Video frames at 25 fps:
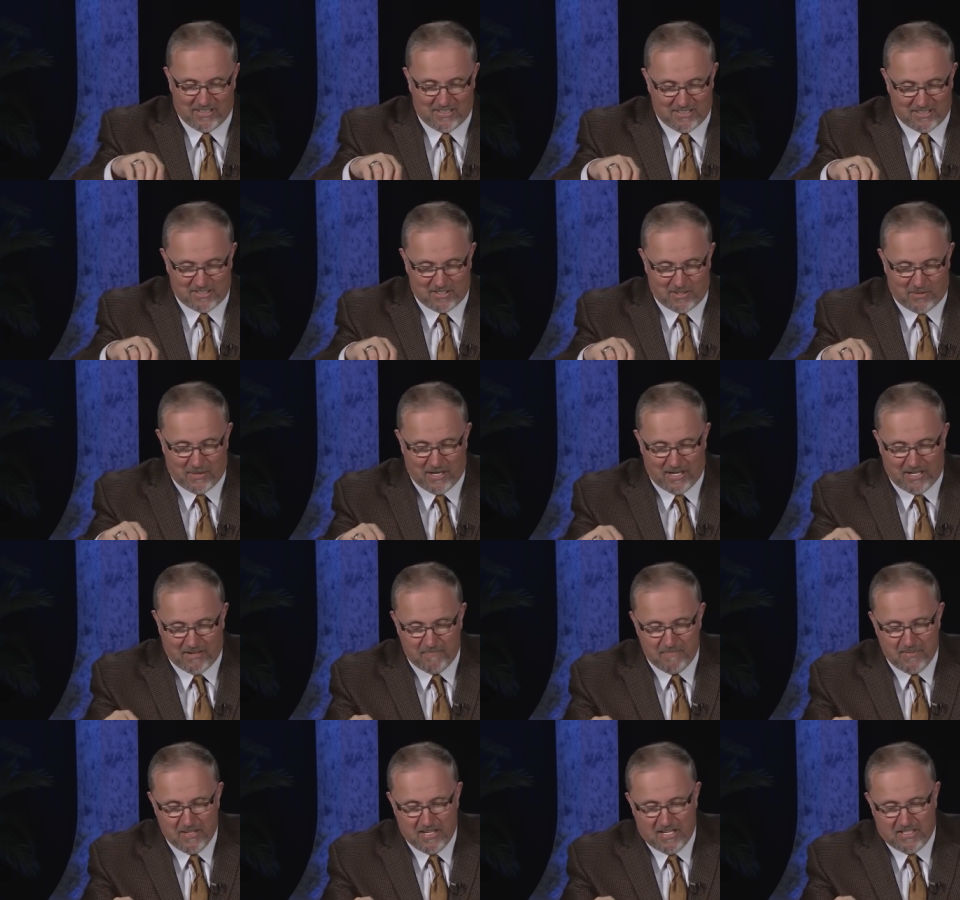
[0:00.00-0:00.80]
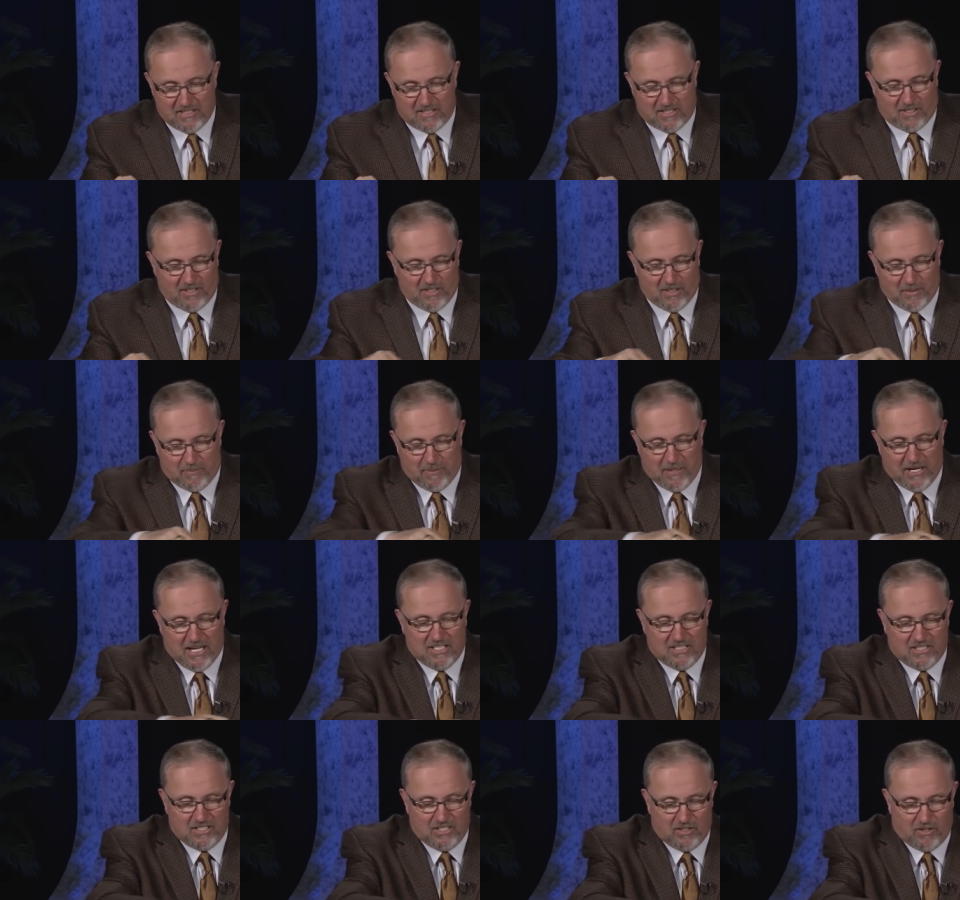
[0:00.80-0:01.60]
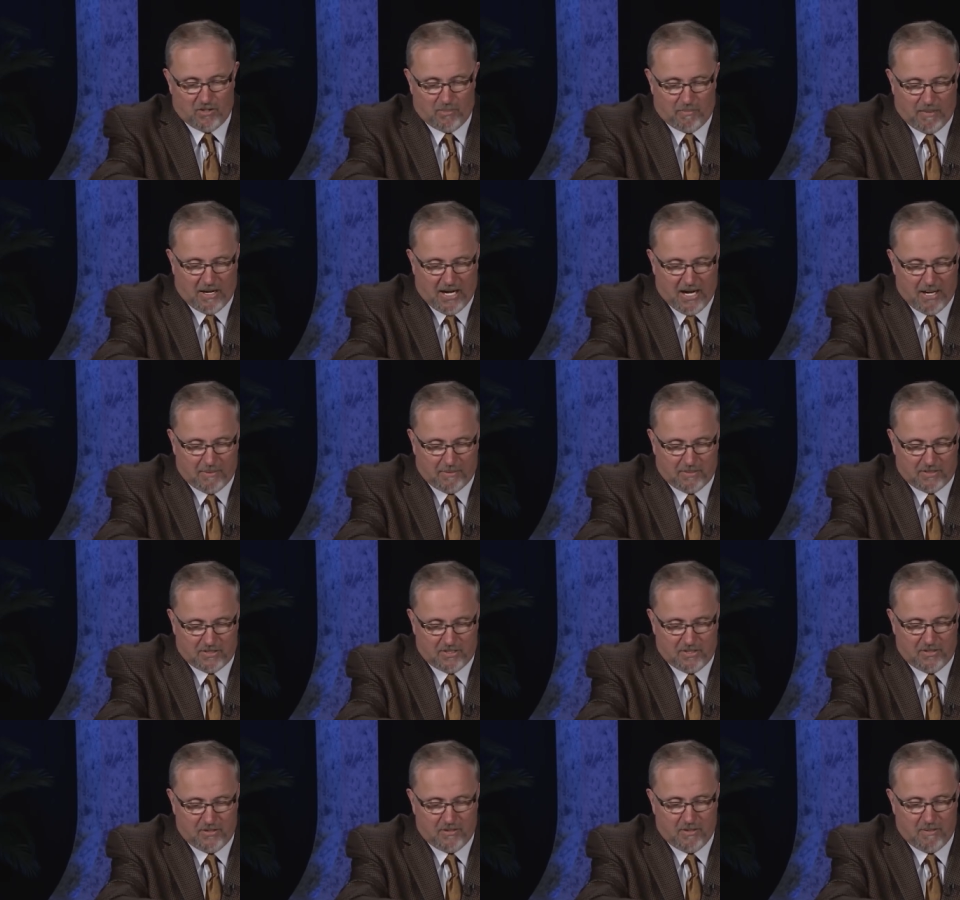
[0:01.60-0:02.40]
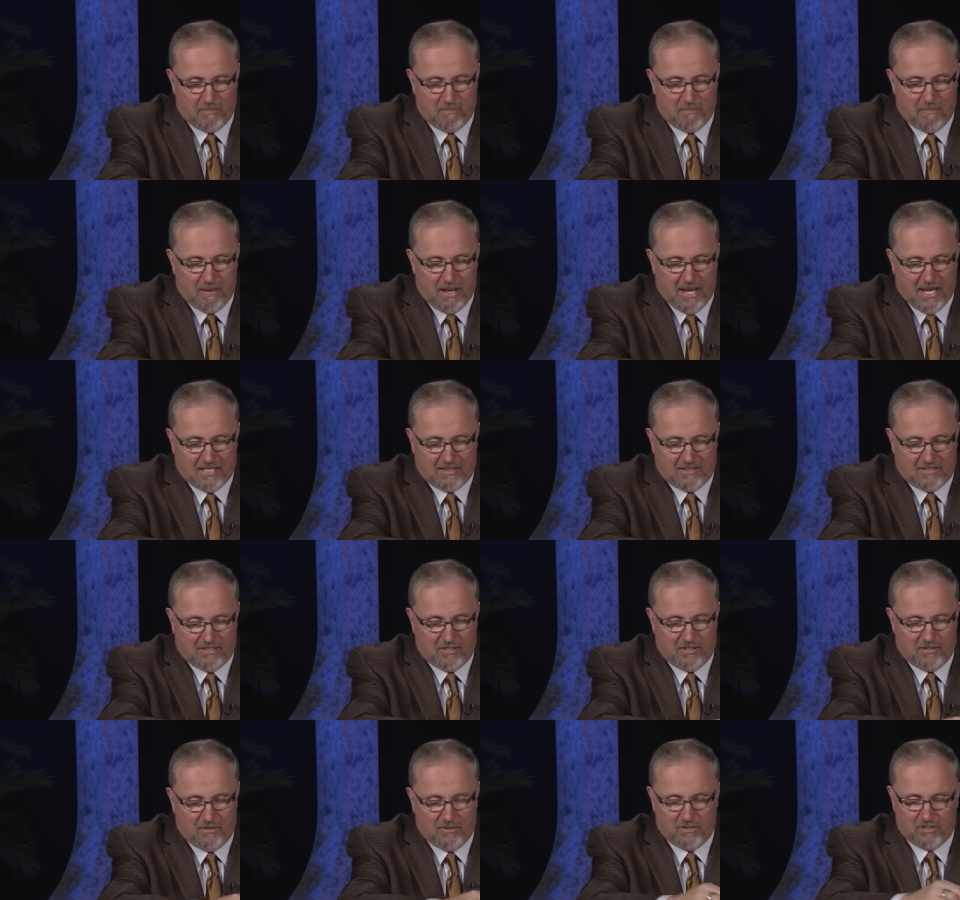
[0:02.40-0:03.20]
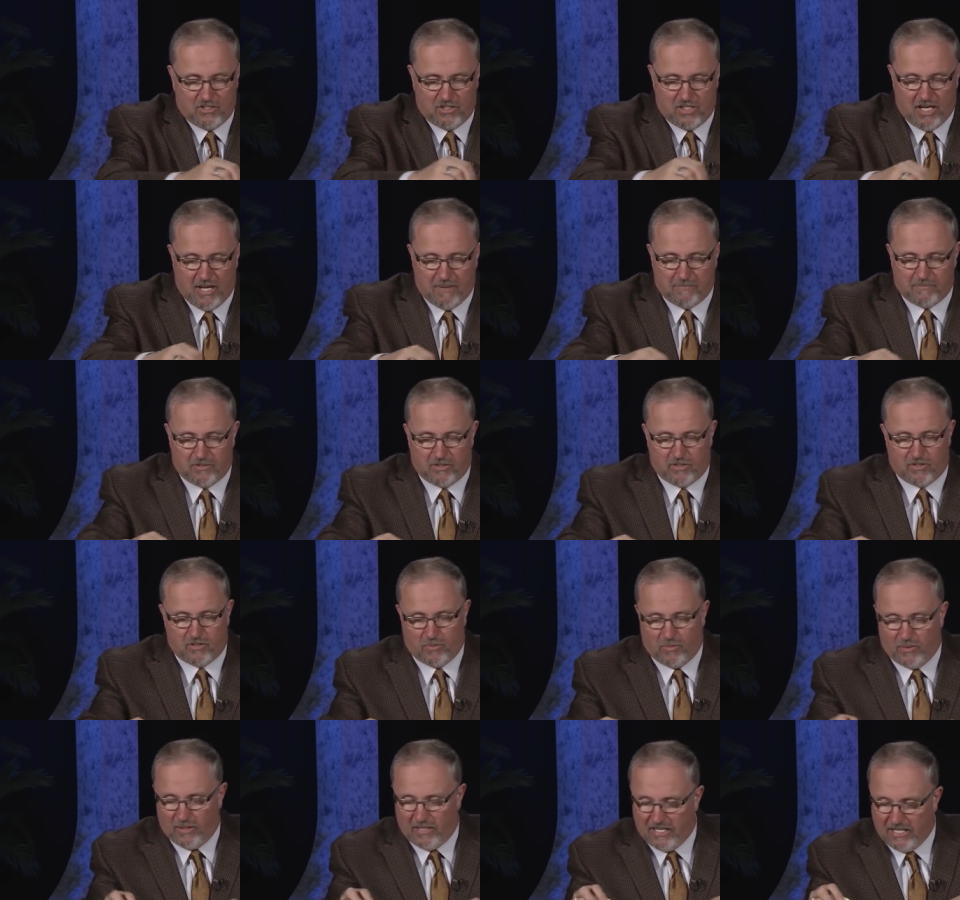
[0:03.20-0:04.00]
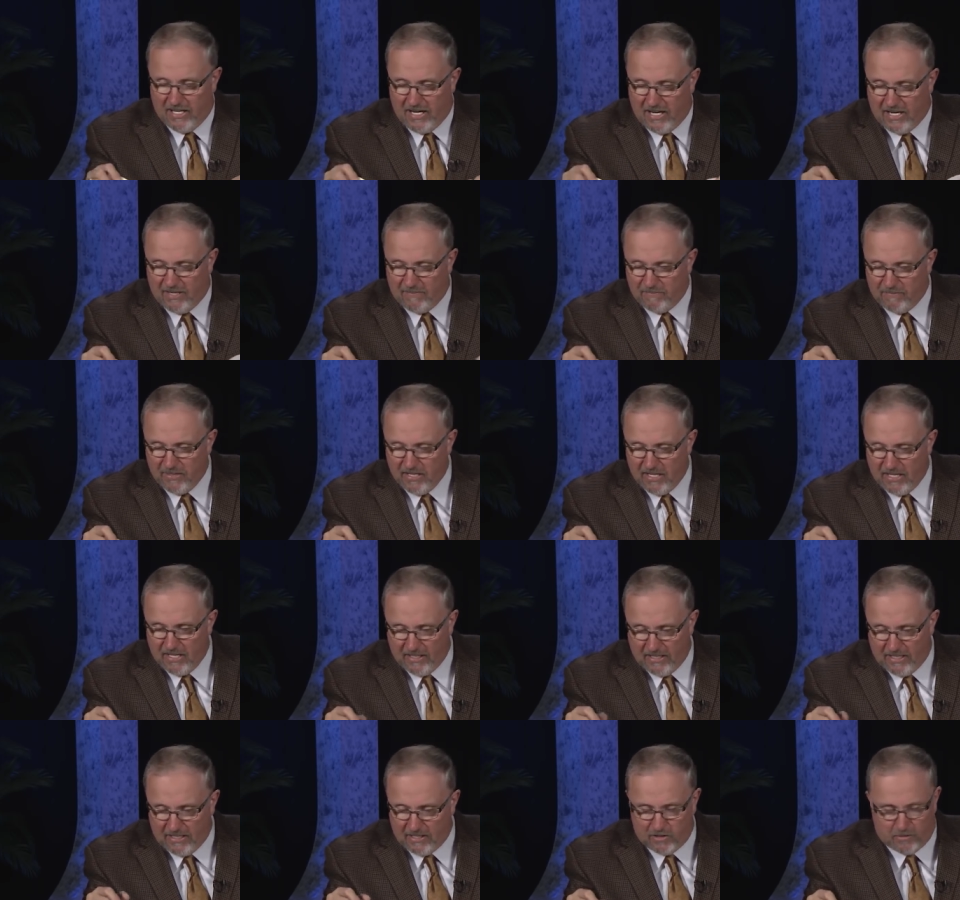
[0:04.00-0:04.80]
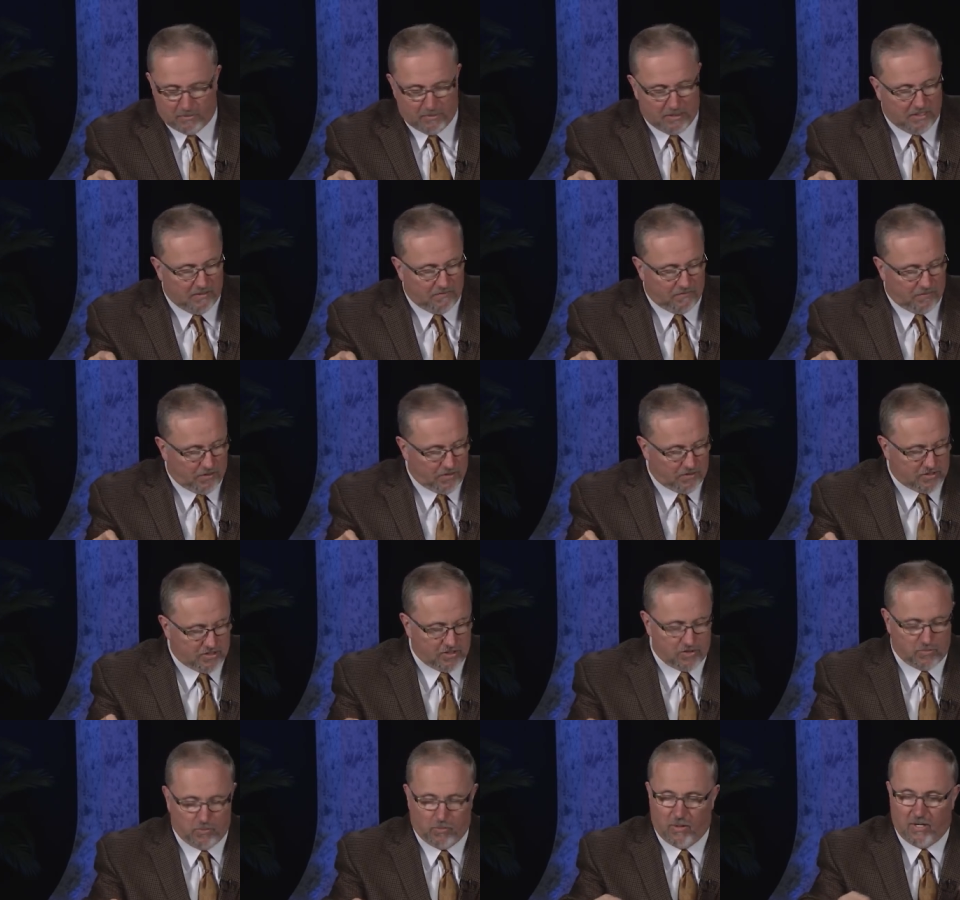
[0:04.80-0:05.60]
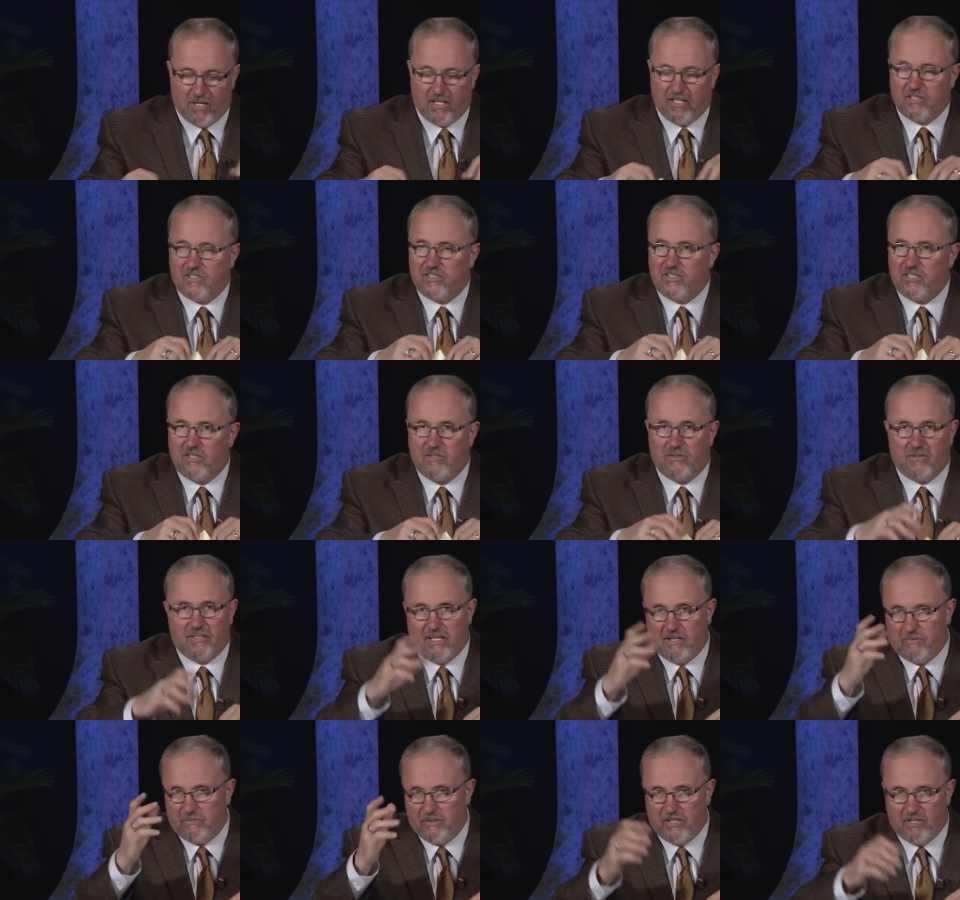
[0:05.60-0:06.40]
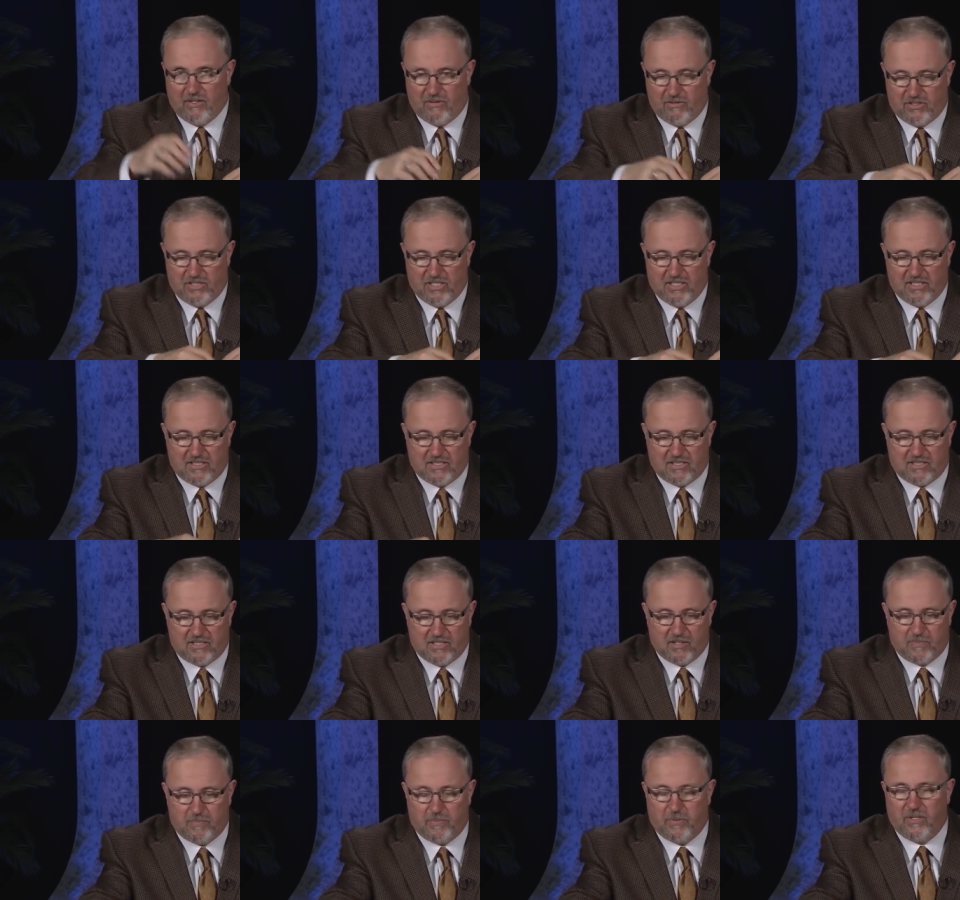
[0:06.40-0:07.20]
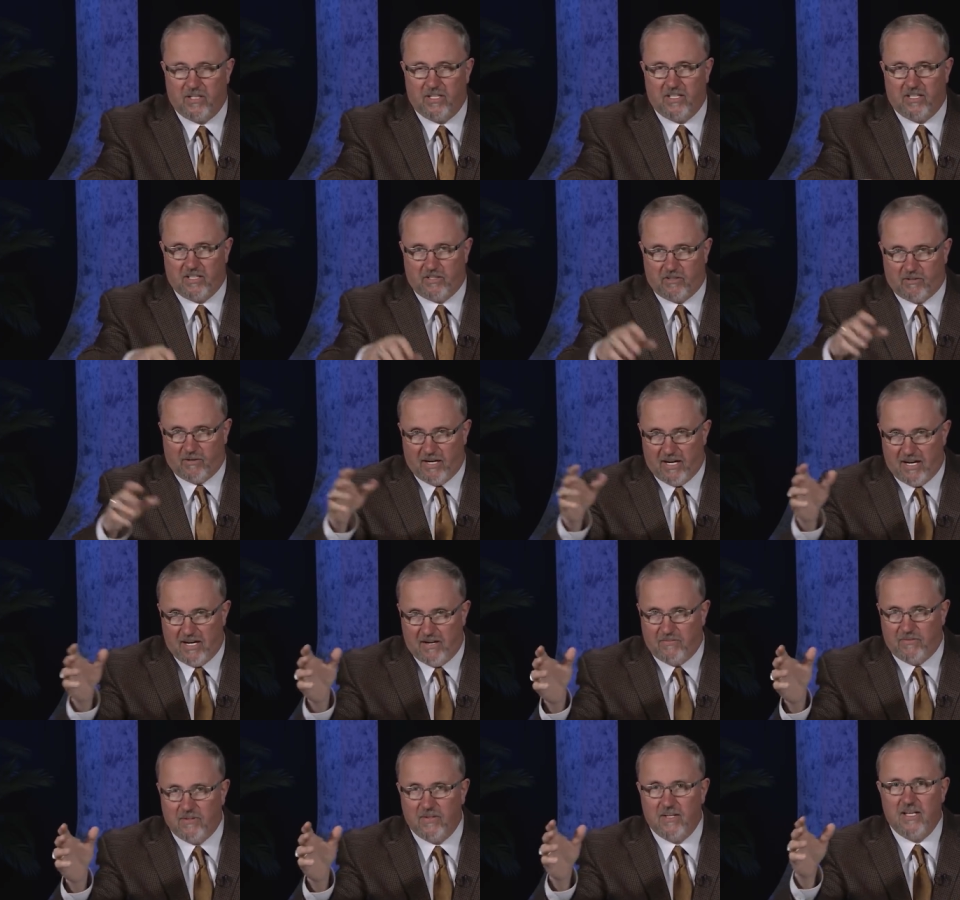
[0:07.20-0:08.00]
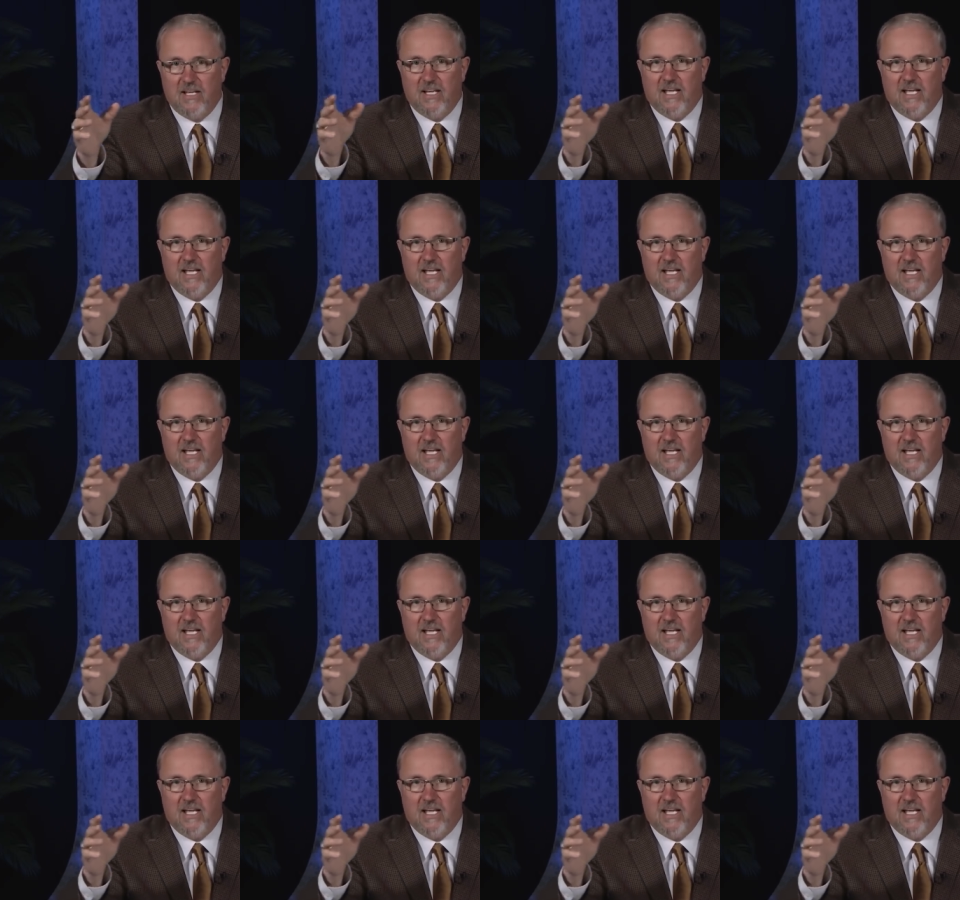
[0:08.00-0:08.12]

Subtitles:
at this quake. Turn the page in your Bible to Matthew chapter 28. Let's read verses 1 and 2. Now, we know Jesus is put in the grave.